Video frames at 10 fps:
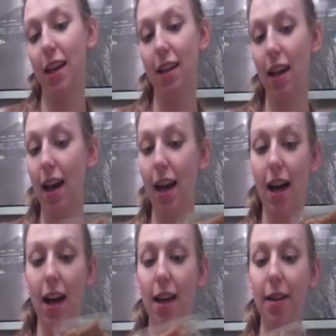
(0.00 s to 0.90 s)
And
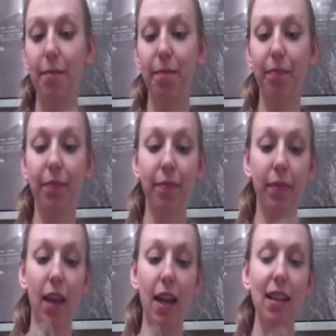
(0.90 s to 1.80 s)
I
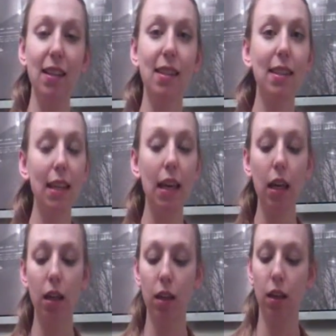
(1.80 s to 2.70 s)
didn't
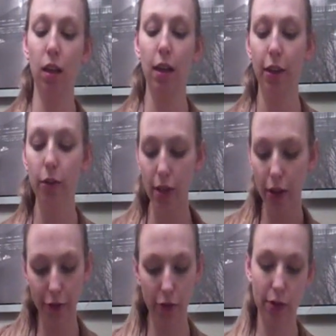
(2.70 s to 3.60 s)
see, there was
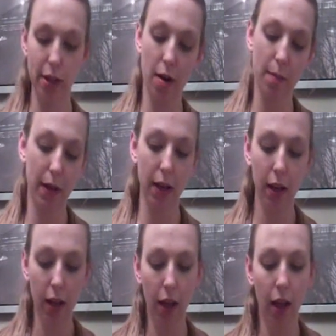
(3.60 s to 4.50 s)
other fruits there, but
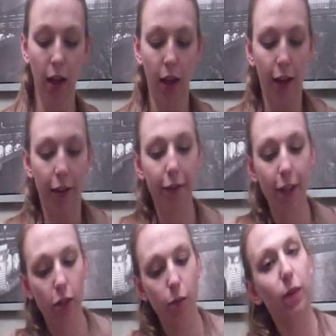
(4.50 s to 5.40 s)

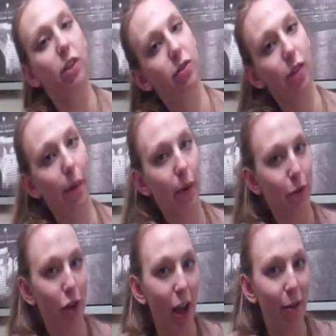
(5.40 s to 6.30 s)
we just thought we
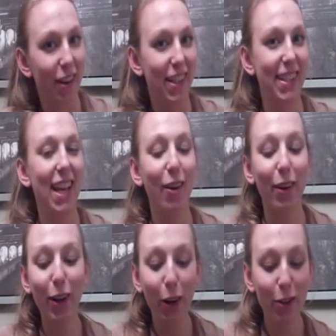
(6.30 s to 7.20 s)
would try one and see how
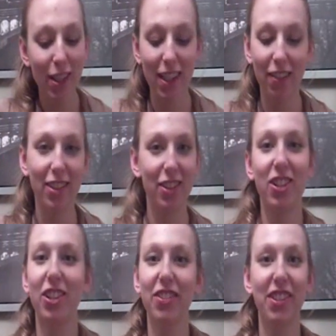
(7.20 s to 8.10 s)
it goes, because I wasn't
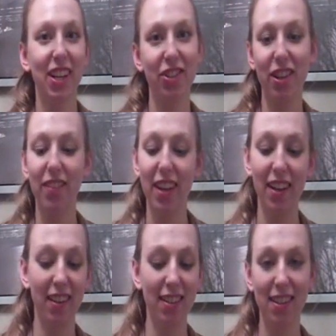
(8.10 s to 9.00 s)
sure of the texture of it,
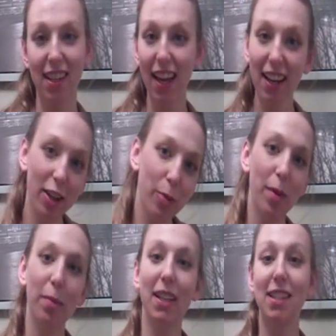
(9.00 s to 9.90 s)
and it's kind of
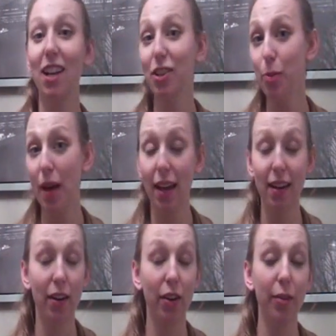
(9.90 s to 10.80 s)
goopy, but it's not too
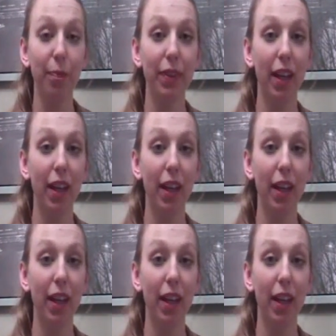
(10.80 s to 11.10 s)
bad at all.